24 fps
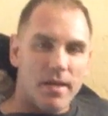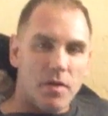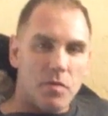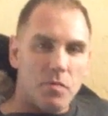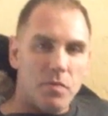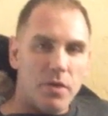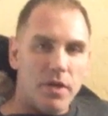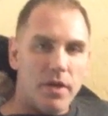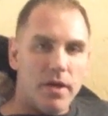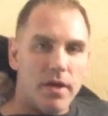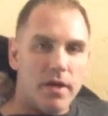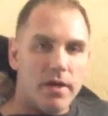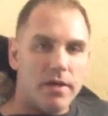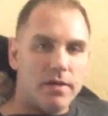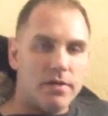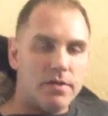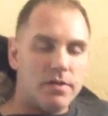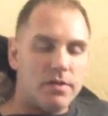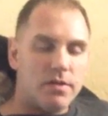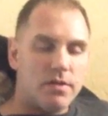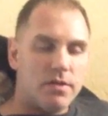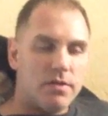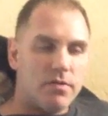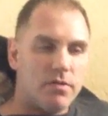
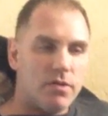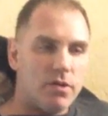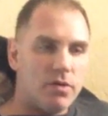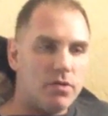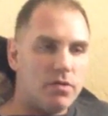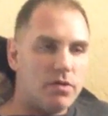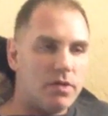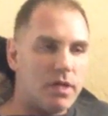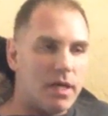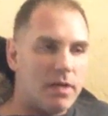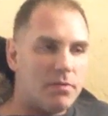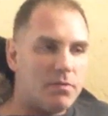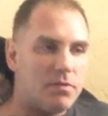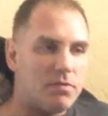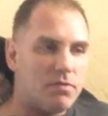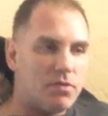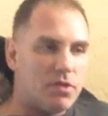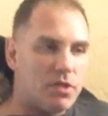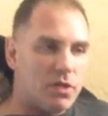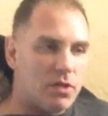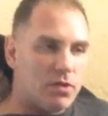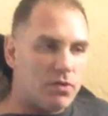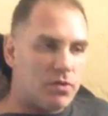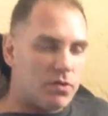Because those types of
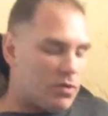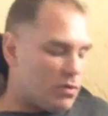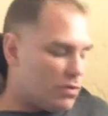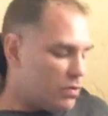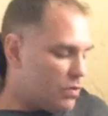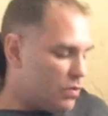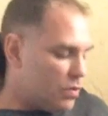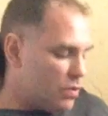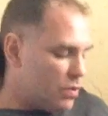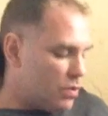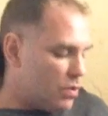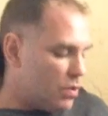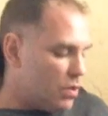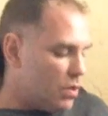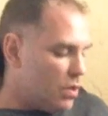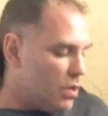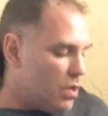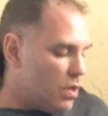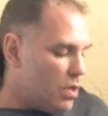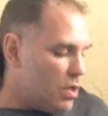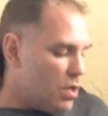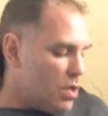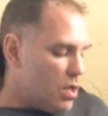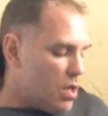shelters
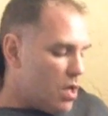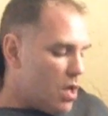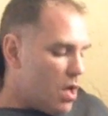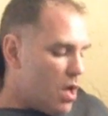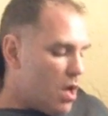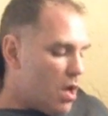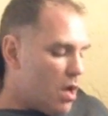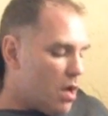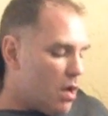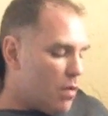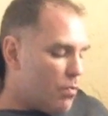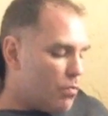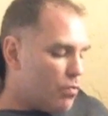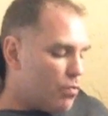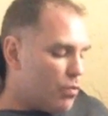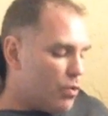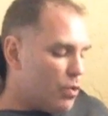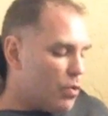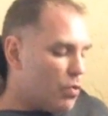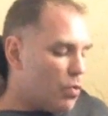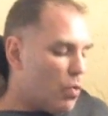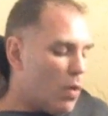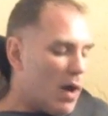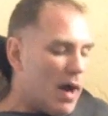
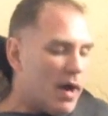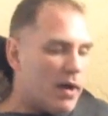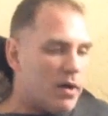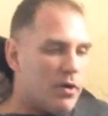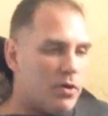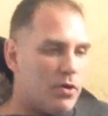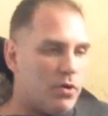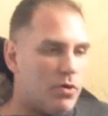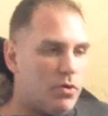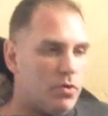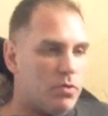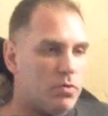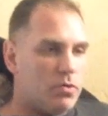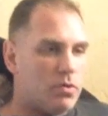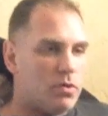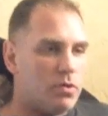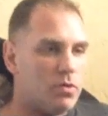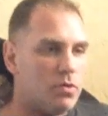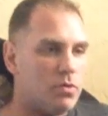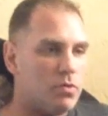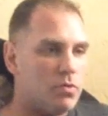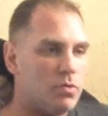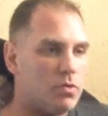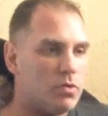require you
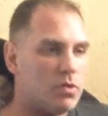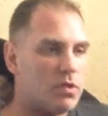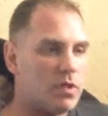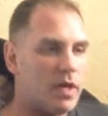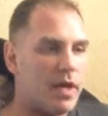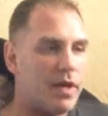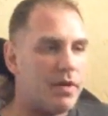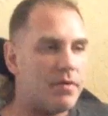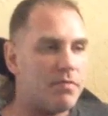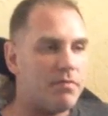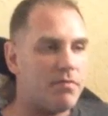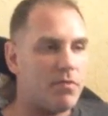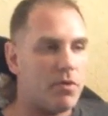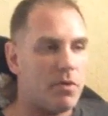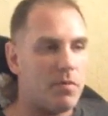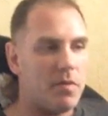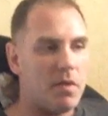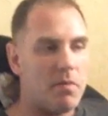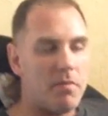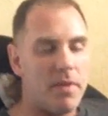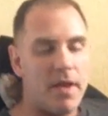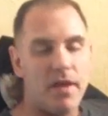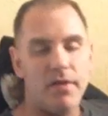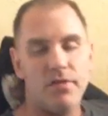to sign a
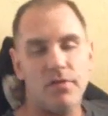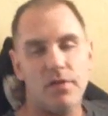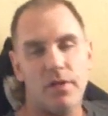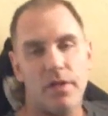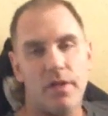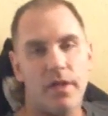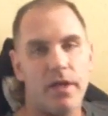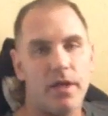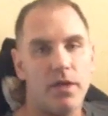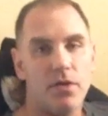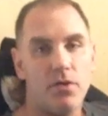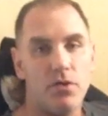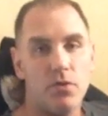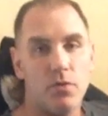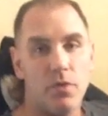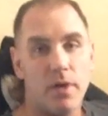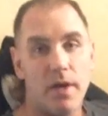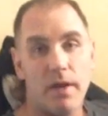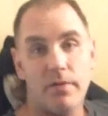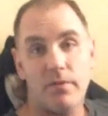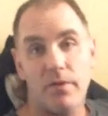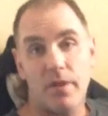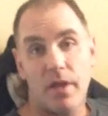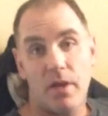form that basically they can do
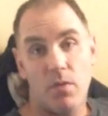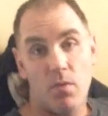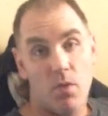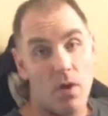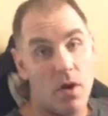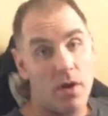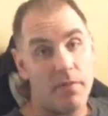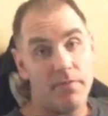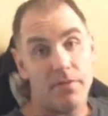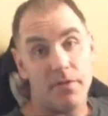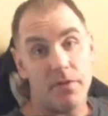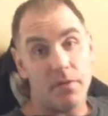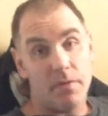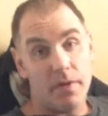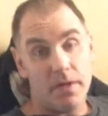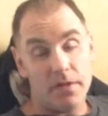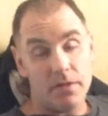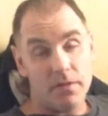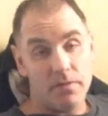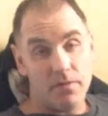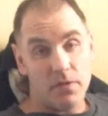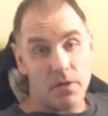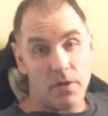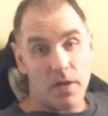whatever they want for the
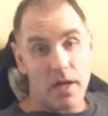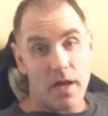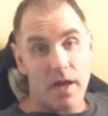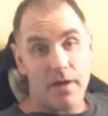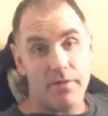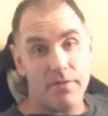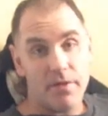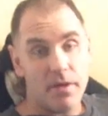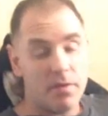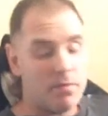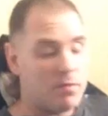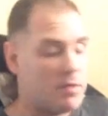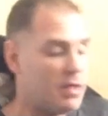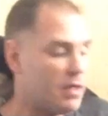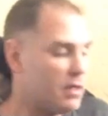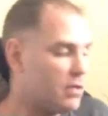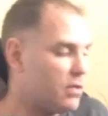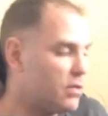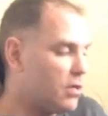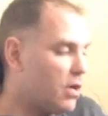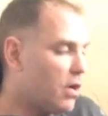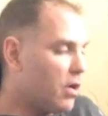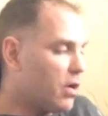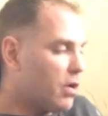rest of your life. Come take
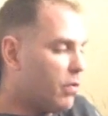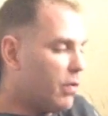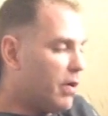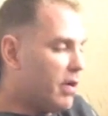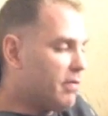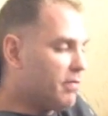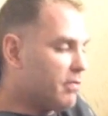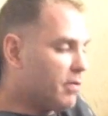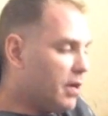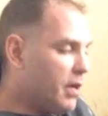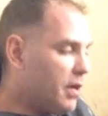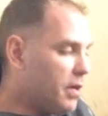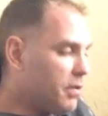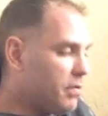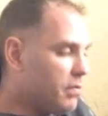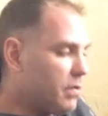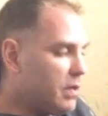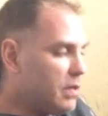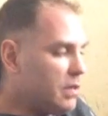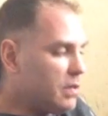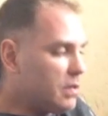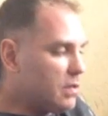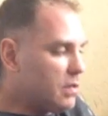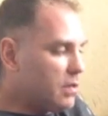the dog away for any
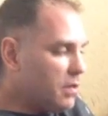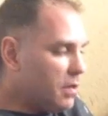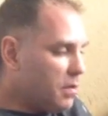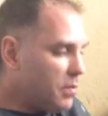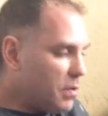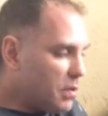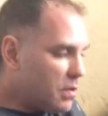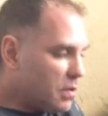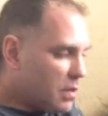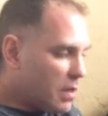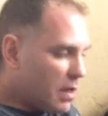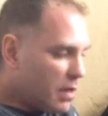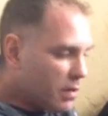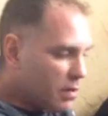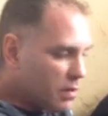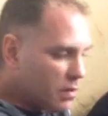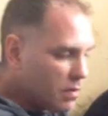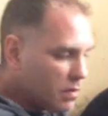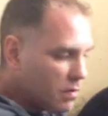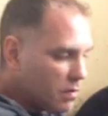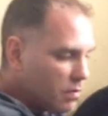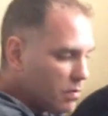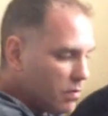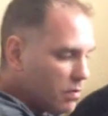reason. Come here,
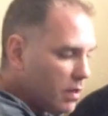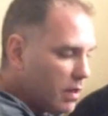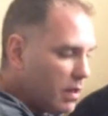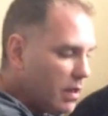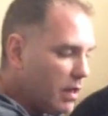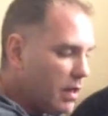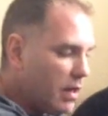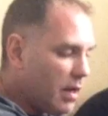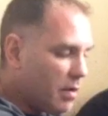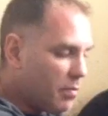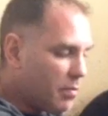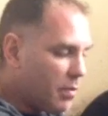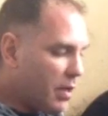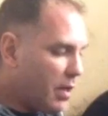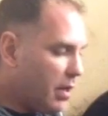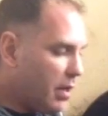try and lay down.